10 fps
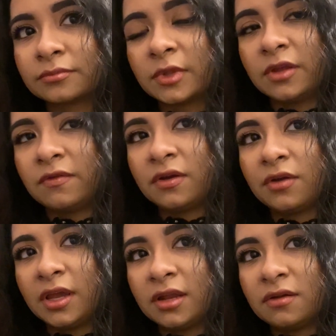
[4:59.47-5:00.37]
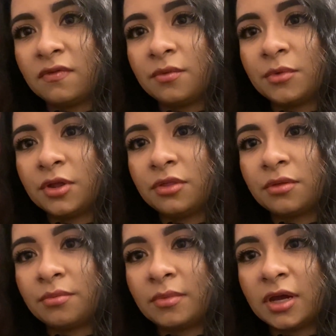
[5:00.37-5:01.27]
the very end of the
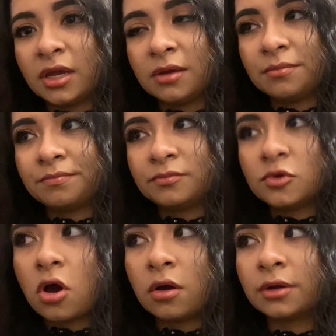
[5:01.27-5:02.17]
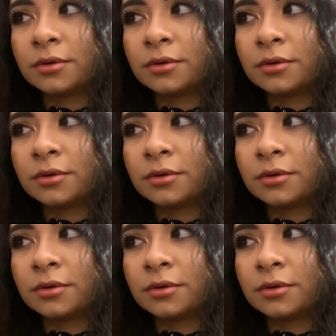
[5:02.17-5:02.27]
month my dog.